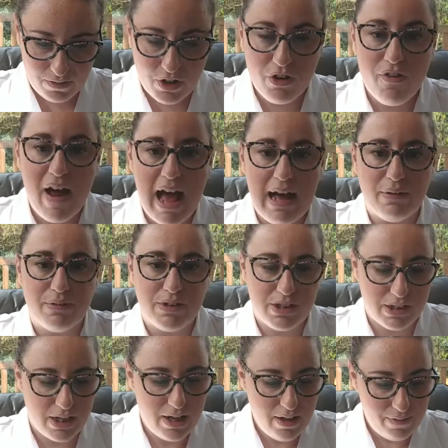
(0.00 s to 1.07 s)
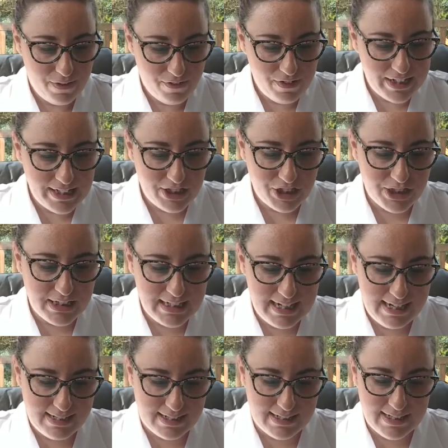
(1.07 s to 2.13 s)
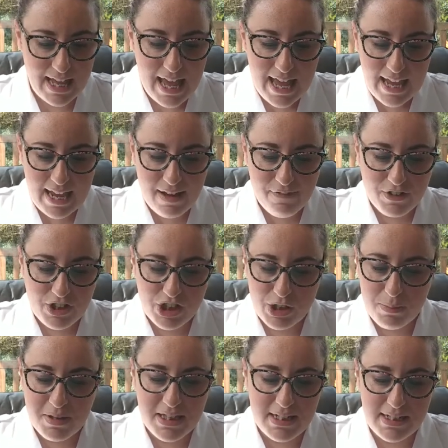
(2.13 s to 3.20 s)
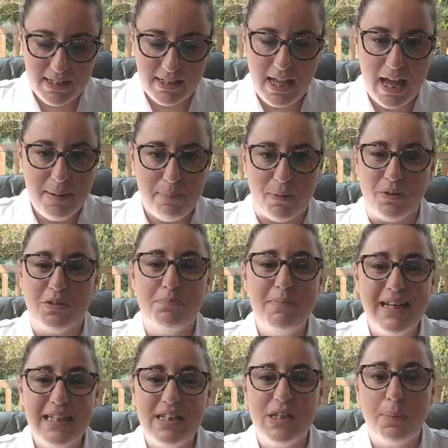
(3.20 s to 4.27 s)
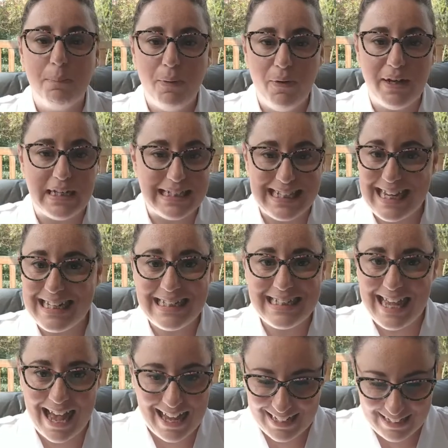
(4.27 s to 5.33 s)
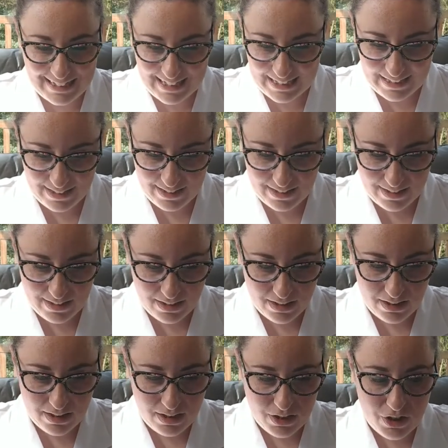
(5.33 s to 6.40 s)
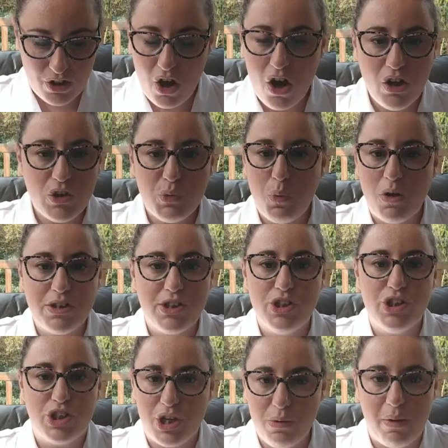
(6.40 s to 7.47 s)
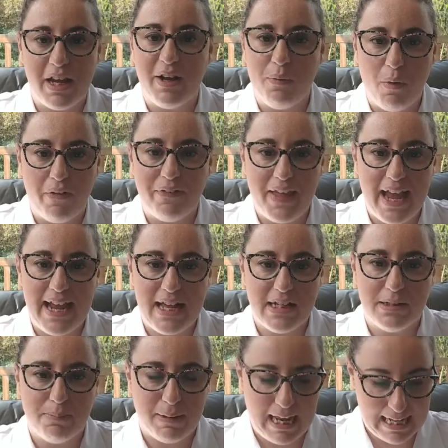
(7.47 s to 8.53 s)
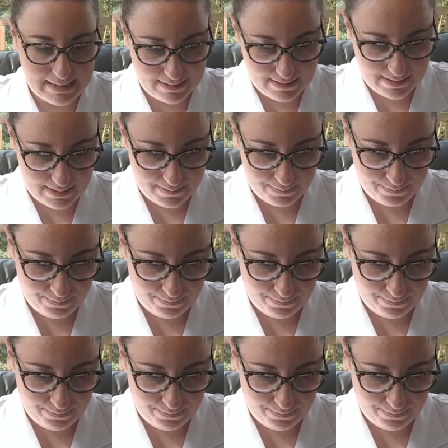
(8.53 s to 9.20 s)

The crowds, the religious leaders, even some of the disciples missed the point entirely. God wasn't doing what they had planned.